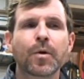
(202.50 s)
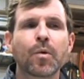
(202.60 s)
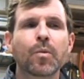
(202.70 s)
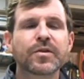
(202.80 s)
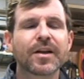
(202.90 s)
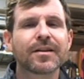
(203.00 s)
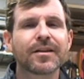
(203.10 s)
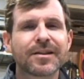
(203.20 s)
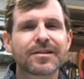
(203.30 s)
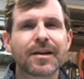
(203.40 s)
was at
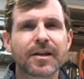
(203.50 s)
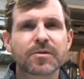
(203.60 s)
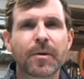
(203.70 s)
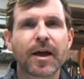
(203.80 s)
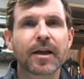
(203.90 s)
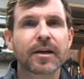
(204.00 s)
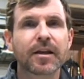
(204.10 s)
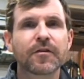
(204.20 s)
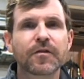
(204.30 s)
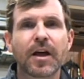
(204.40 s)
least as bad,
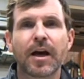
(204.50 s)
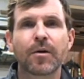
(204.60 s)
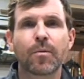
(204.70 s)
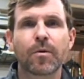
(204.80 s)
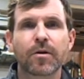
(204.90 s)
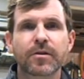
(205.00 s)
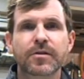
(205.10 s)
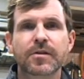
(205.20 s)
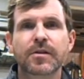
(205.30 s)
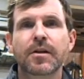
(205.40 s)
if not
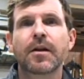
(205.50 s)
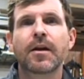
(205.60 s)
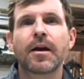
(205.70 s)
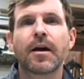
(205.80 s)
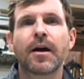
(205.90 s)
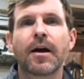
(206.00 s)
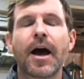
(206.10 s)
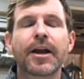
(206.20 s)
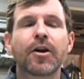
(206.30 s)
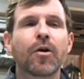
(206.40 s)
worse.
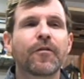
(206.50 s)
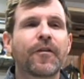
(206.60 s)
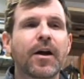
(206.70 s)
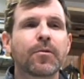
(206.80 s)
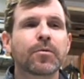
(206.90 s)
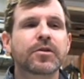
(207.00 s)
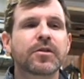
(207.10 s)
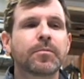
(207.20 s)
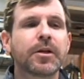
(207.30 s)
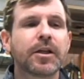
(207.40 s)
I know if I were
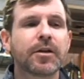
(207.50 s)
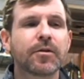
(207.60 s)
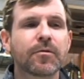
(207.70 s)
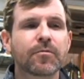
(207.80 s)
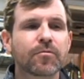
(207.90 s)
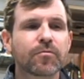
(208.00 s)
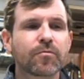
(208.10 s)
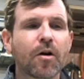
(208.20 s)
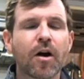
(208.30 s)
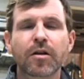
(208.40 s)
to be
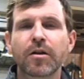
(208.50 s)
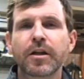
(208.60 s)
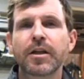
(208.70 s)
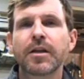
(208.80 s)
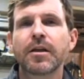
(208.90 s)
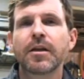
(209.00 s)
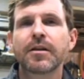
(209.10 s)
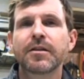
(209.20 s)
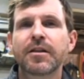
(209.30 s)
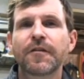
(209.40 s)
wrongly
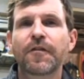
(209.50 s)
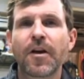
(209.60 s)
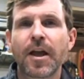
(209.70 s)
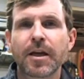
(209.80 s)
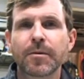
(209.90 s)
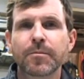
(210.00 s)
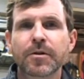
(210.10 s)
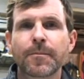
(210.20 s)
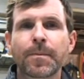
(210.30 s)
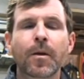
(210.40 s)
defamed
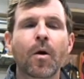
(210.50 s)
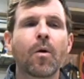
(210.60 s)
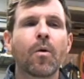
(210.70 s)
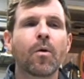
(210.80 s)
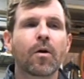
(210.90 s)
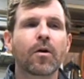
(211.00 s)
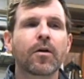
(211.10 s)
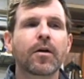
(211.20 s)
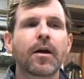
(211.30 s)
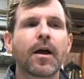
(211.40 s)

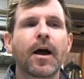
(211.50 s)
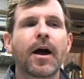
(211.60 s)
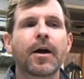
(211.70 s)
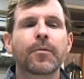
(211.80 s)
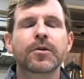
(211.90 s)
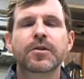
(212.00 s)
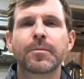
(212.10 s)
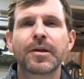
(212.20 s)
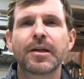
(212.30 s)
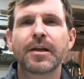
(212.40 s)
or I were to
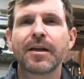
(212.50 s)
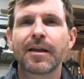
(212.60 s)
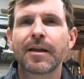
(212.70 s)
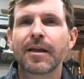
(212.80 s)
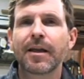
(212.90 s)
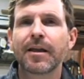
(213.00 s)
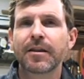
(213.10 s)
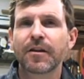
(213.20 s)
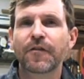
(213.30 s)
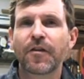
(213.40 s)
be hit
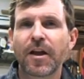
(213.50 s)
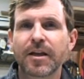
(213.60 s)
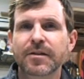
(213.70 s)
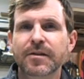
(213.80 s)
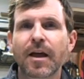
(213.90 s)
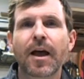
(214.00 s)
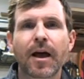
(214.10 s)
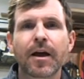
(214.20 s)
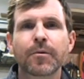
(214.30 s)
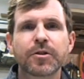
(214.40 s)
in the face,
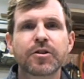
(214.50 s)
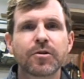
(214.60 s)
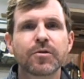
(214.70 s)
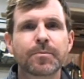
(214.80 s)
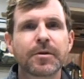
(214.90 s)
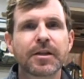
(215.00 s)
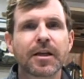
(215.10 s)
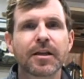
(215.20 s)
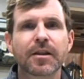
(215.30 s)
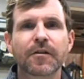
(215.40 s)
I would choose being
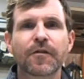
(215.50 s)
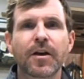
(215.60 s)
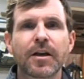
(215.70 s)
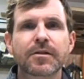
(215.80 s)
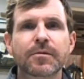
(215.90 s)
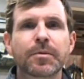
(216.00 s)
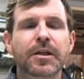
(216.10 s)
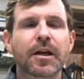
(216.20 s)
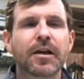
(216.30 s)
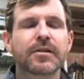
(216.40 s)
hit in the face
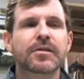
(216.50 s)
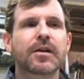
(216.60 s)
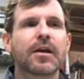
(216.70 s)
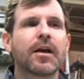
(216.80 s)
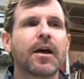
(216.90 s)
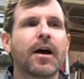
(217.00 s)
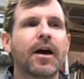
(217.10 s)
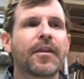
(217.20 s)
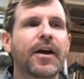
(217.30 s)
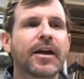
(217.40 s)
because
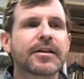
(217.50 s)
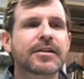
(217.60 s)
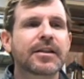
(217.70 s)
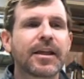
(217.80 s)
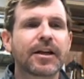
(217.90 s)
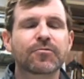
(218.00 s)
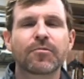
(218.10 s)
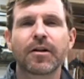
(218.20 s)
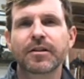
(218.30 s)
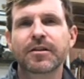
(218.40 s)
that's
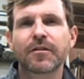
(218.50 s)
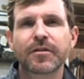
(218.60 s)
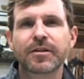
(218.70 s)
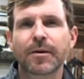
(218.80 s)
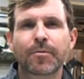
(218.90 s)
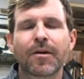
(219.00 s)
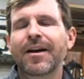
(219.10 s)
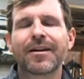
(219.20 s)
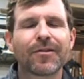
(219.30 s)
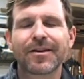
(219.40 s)
relatively temporal.
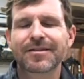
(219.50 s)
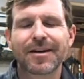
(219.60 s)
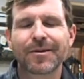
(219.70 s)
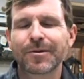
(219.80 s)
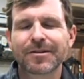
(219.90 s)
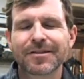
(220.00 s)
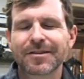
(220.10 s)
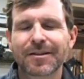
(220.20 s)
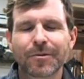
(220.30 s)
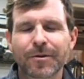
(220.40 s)
I know that's not what Jesus
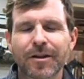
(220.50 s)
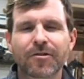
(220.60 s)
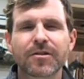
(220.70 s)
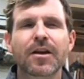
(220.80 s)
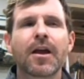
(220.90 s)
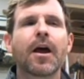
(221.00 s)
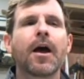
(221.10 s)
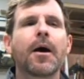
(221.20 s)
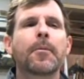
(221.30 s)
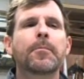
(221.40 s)
dealt with on the cross,
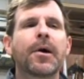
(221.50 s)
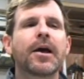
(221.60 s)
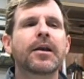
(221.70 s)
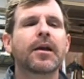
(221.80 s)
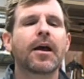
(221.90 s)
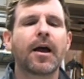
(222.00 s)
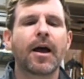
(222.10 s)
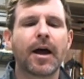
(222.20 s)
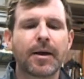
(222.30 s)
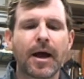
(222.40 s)
but
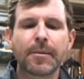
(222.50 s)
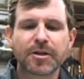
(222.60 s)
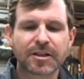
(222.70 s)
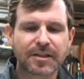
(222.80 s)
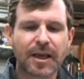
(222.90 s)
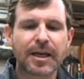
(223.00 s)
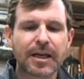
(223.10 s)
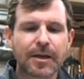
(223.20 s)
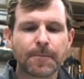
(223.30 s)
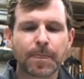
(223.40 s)
I'm just
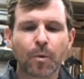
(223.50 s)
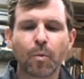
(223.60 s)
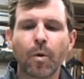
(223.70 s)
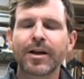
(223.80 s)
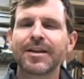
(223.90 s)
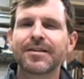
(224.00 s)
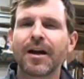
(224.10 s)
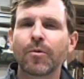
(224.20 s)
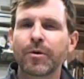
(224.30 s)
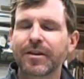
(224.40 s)
saying what he
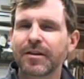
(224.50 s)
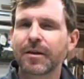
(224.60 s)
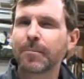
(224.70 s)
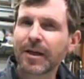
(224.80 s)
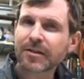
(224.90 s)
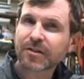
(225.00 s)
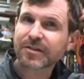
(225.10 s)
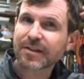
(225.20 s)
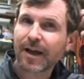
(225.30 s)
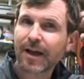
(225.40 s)
dealt with in the mental
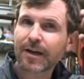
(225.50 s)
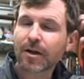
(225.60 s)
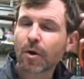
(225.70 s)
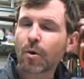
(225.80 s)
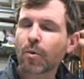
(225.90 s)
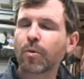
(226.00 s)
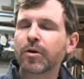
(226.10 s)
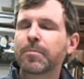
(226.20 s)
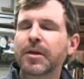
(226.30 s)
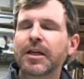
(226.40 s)
side
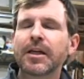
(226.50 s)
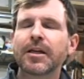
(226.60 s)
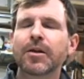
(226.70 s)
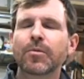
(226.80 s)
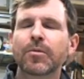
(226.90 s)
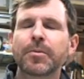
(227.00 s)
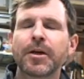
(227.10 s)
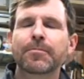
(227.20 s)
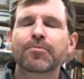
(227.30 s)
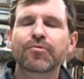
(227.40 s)
would be
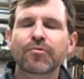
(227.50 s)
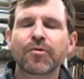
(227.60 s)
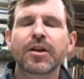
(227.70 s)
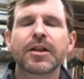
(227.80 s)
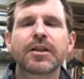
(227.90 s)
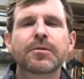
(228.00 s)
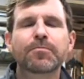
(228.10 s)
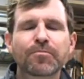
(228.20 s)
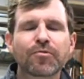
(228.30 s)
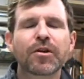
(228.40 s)
a pretty
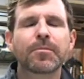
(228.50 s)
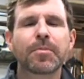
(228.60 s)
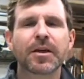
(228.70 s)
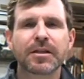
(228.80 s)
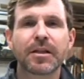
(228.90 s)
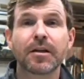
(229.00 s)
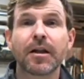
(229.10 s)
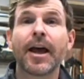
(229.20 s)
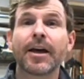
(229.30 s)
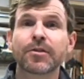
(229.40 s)
big
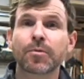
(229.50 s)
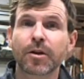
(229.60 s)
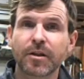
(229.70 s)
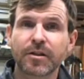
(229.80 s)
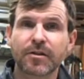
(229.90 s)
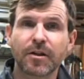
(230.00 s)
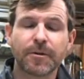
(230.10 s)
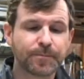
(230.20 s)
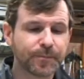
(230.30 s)
deal, as we're going to